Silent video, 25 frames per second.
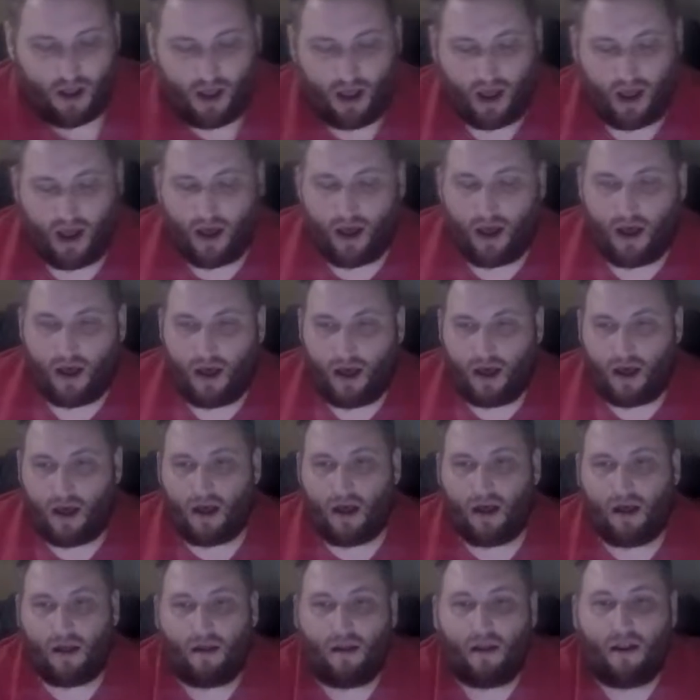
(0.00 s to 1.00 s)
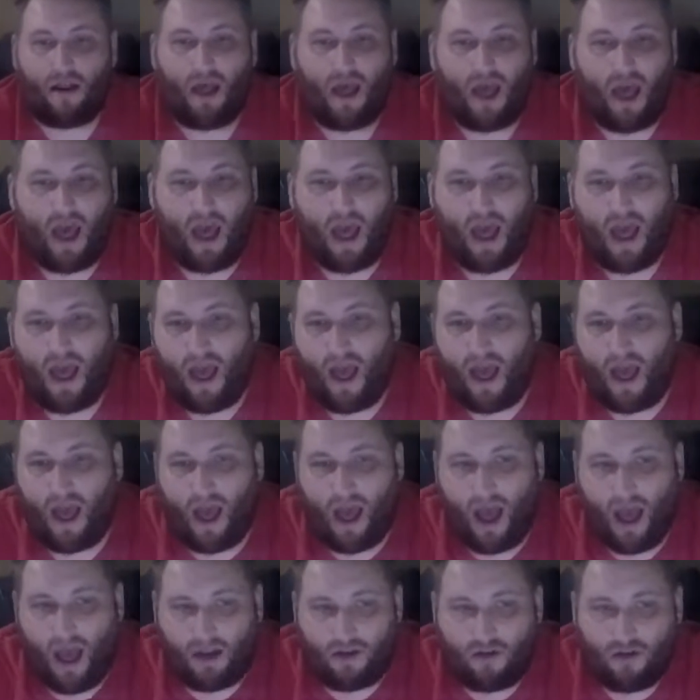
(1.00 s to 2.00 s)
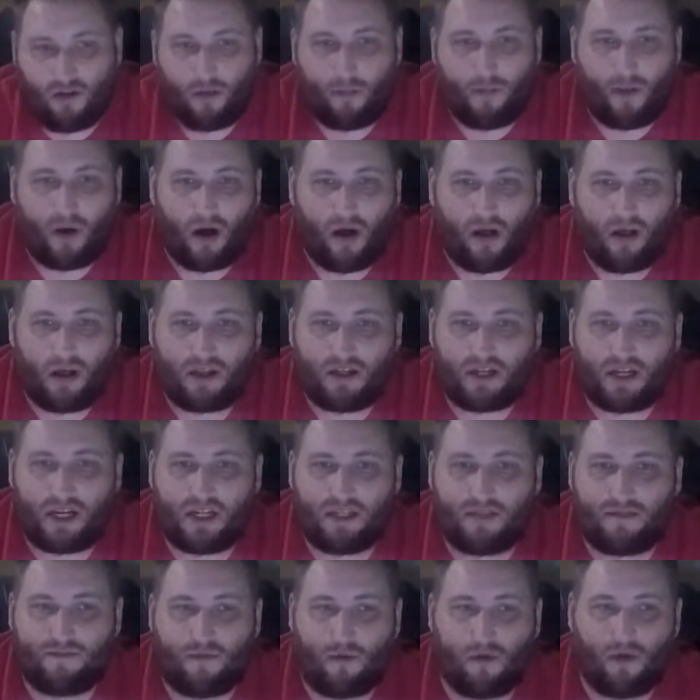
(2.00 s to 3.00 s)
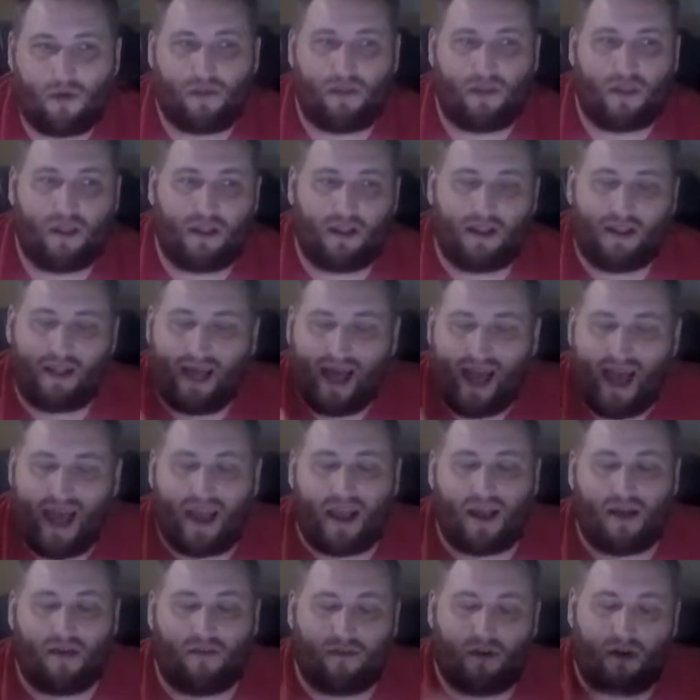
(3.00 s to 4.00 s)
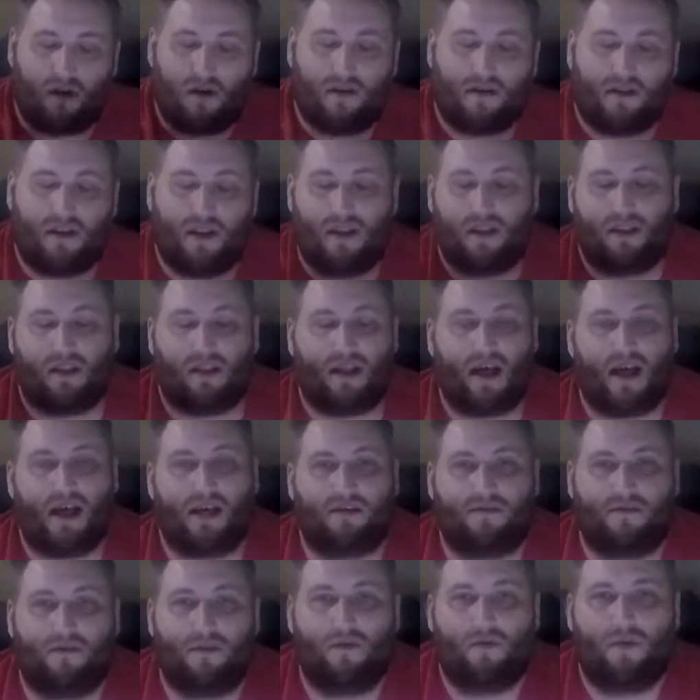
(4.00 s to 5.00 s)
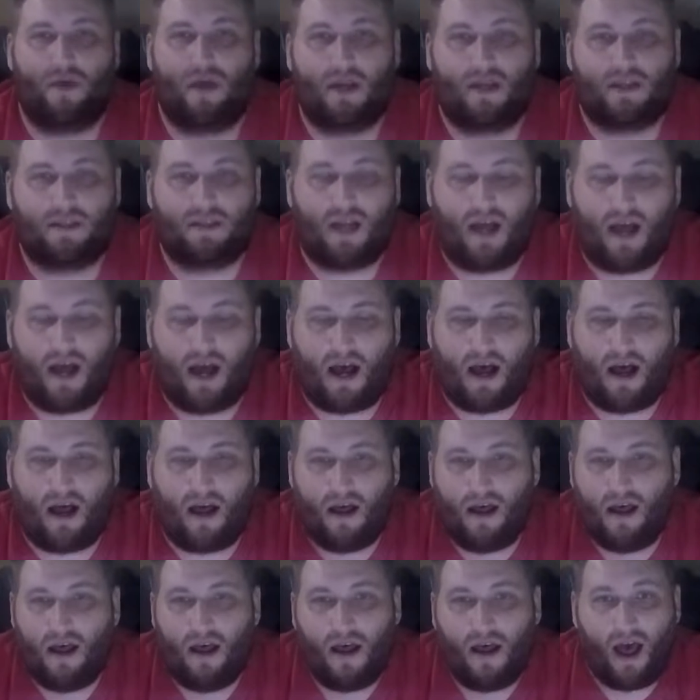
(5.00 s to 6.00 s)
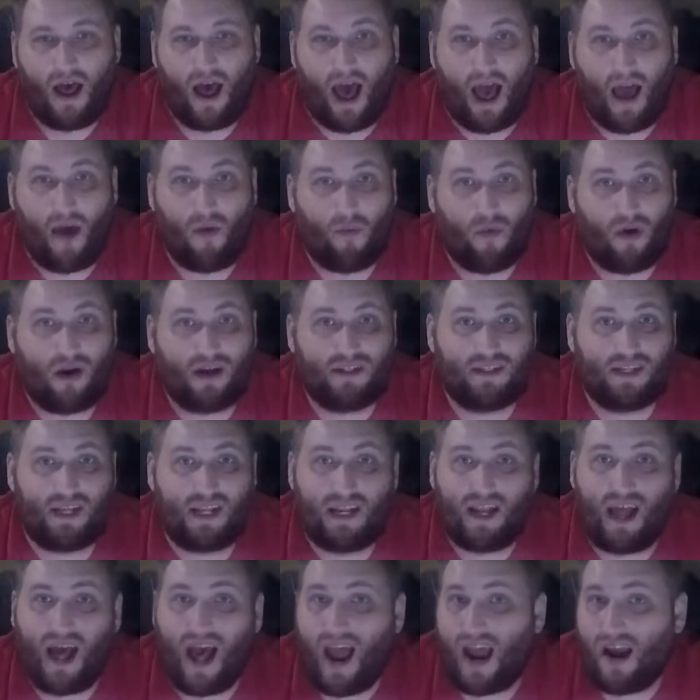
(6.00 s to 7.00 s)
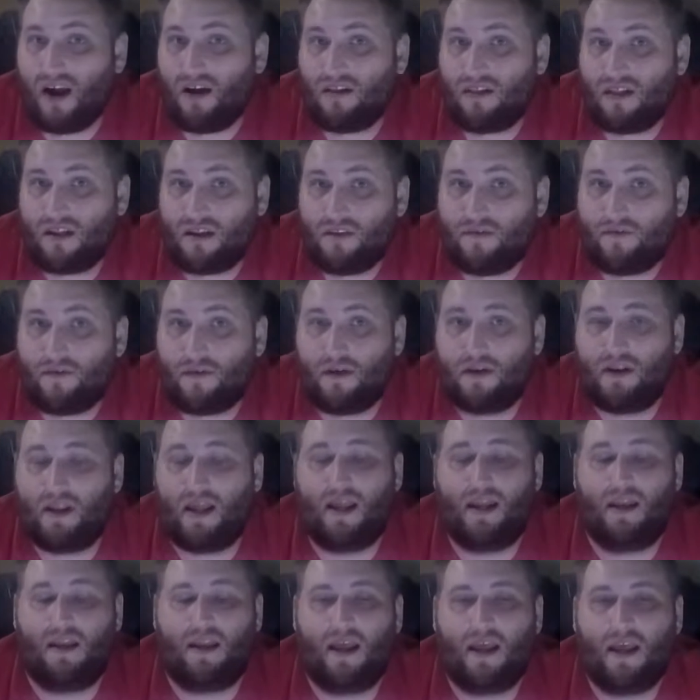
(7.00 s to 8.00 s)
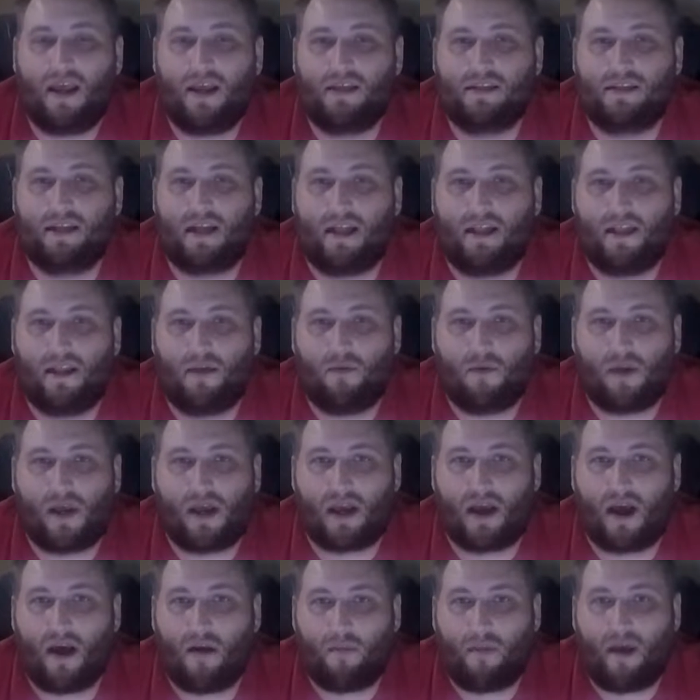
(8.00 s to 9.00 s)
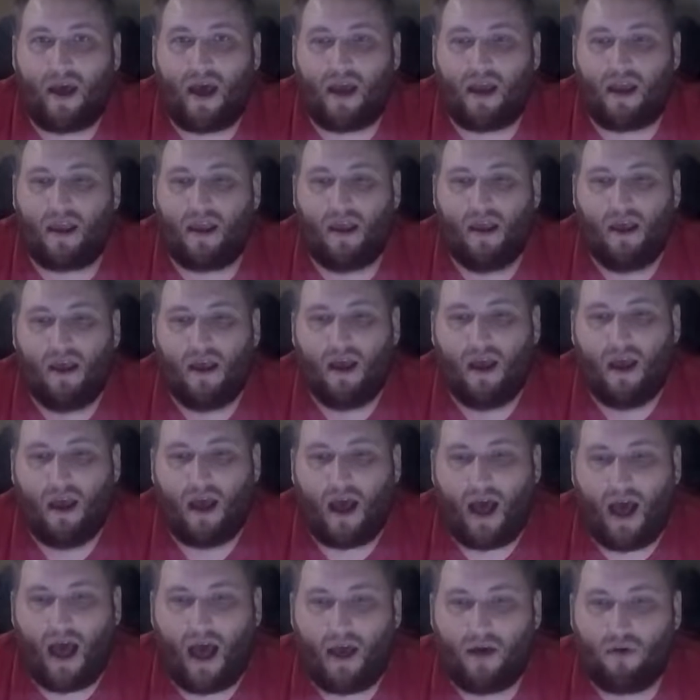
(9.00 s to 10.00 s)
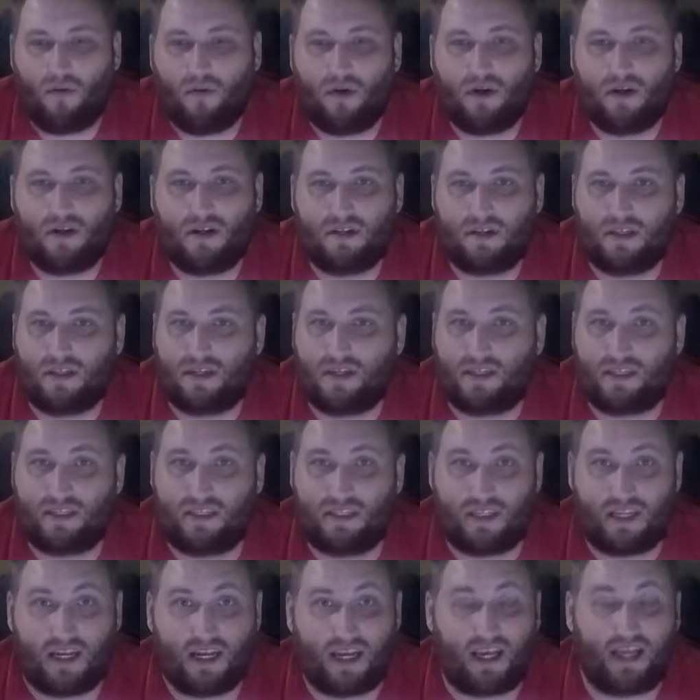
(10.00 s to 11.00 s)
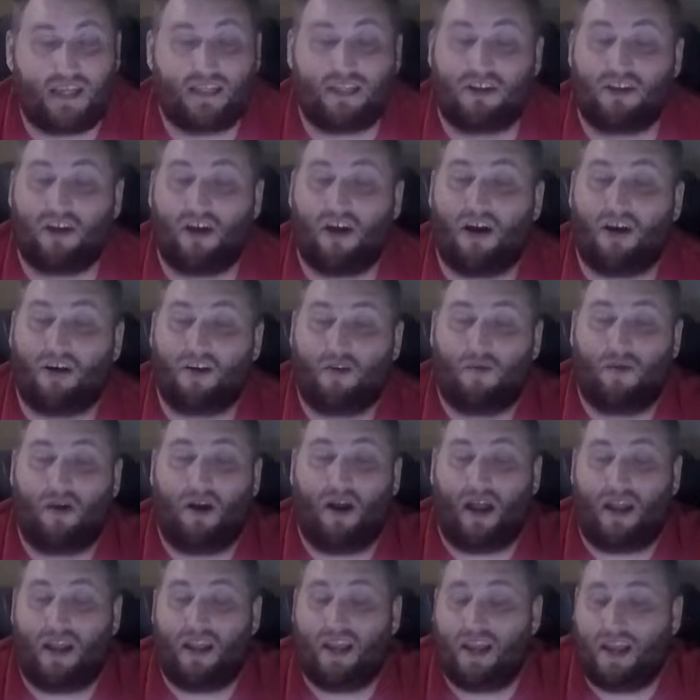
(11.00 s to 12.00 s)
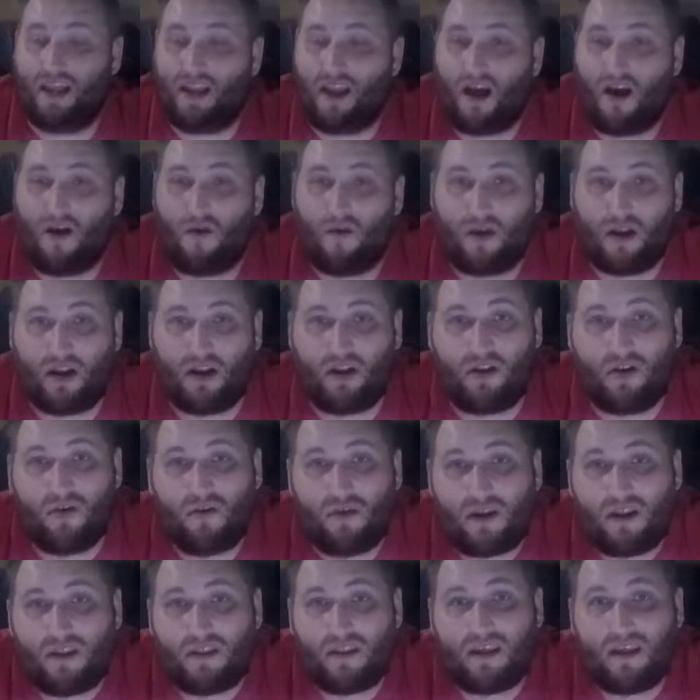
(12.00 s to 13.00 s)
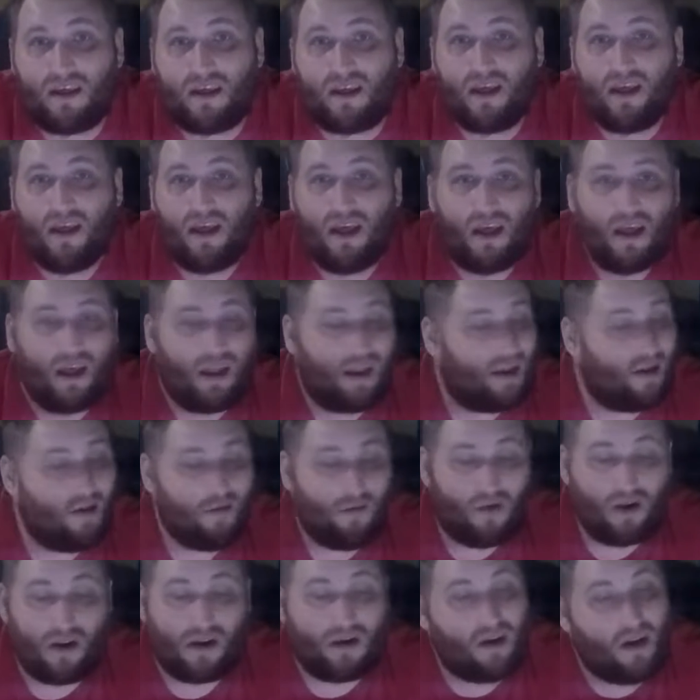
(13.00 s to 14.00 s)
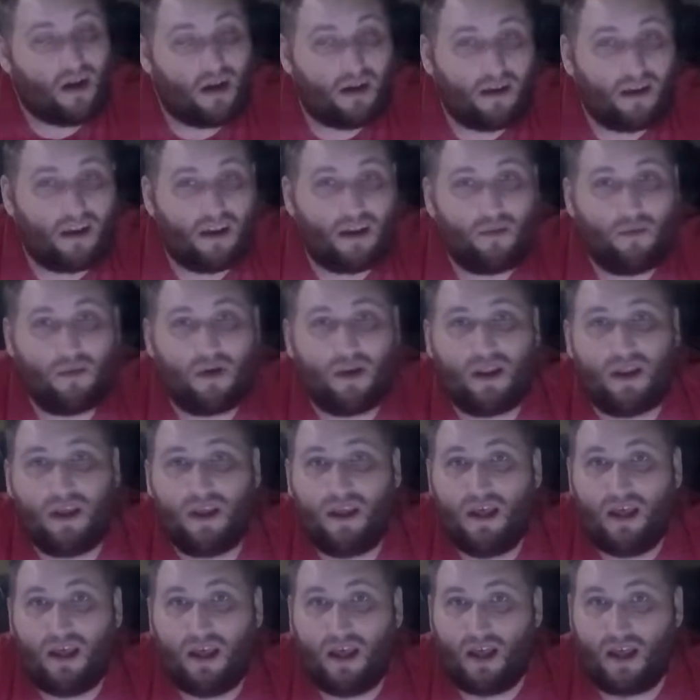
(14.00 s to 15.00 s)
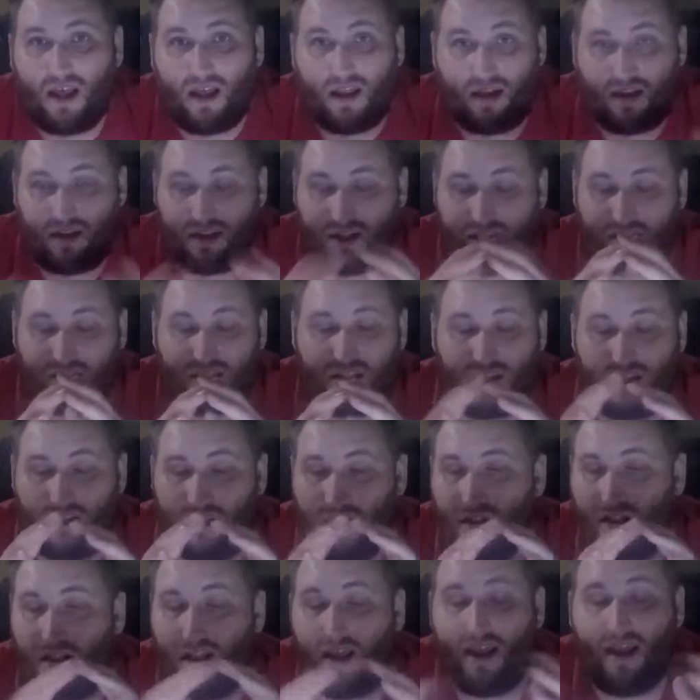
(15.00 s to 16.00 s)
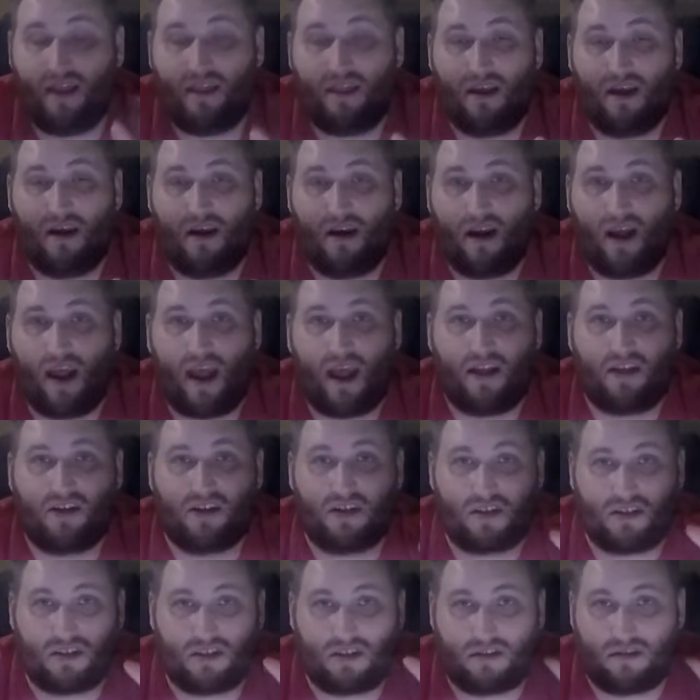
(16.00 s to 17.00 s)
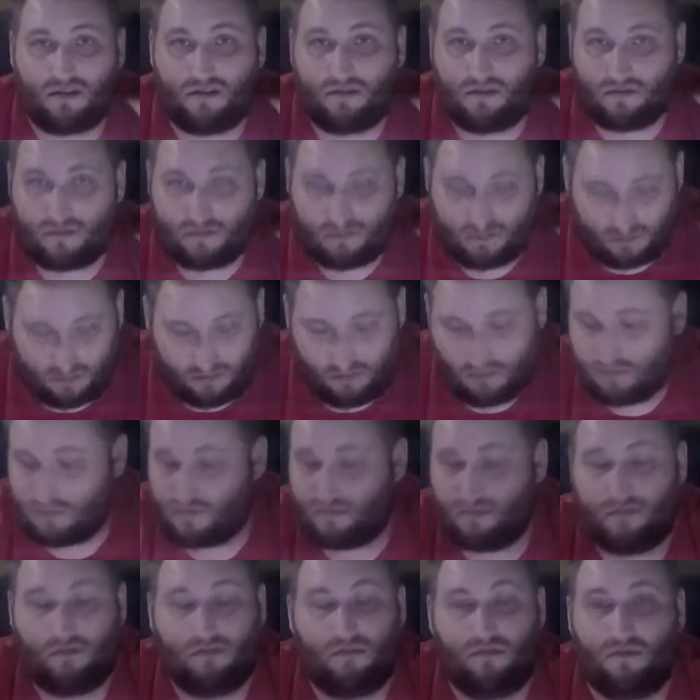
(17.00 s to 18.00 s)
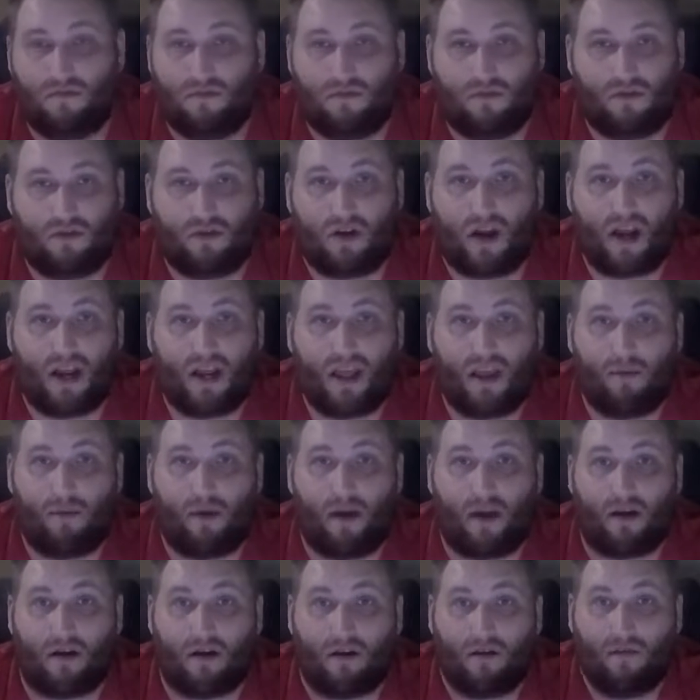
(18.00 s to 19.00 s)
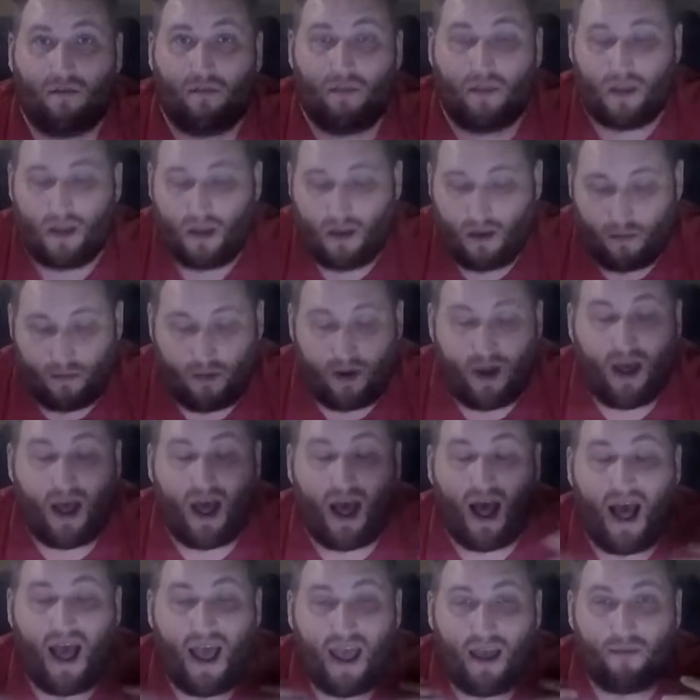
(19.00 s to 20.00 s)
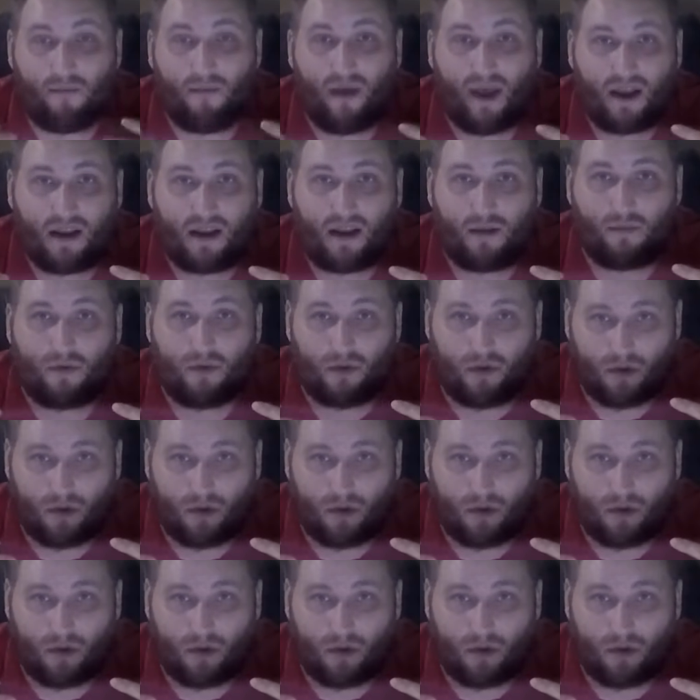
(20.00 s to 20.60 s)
I do apologize for the lack of content the last few weeks. I was in Ireland for 10 days, and then when I got back, I was sick as a dog to where I did not want to do anything, didn't want to talk to anybody, just laid there and just tried to get better. But I am back up to